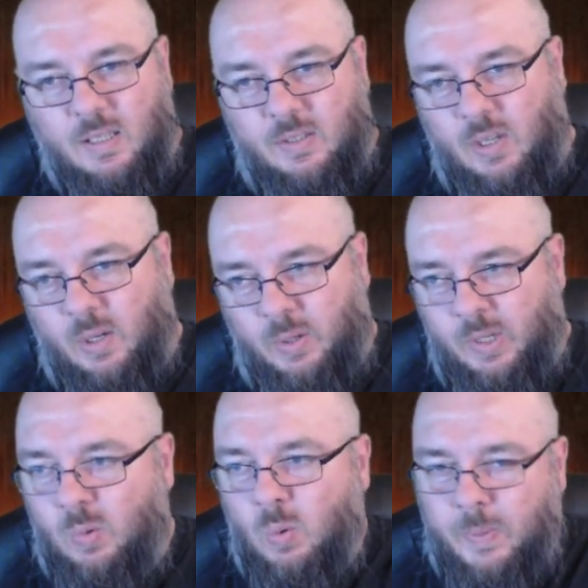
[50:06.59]
So
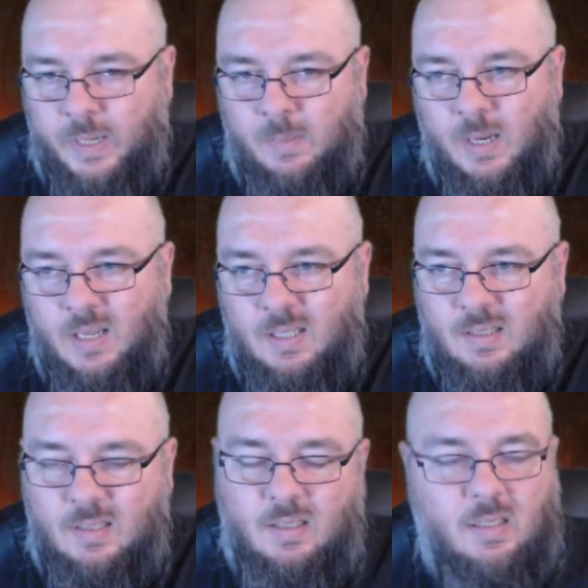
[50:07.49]
you will become
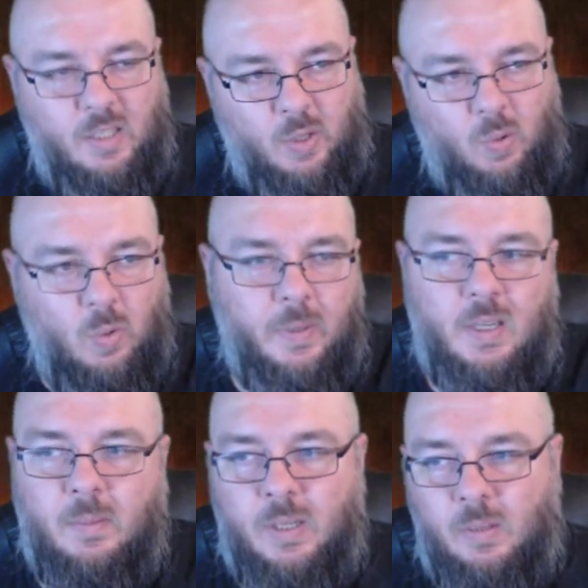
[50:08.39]
husks. You will
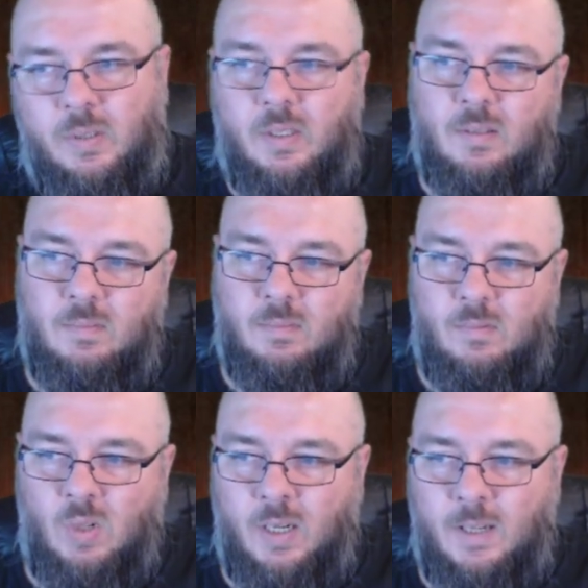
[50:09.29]
become Jotun,
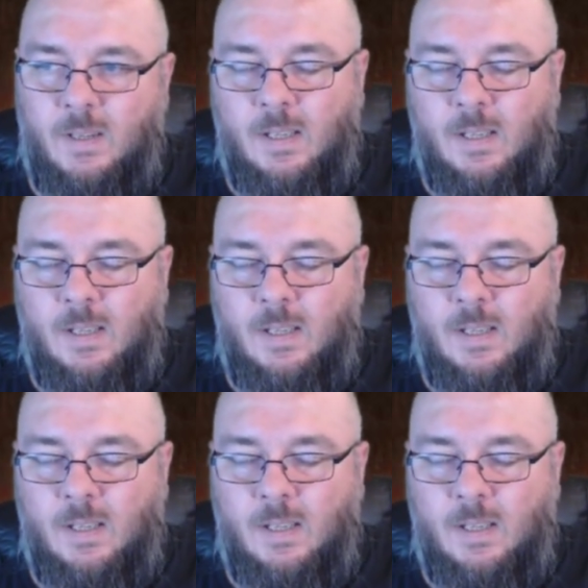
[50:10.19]
right?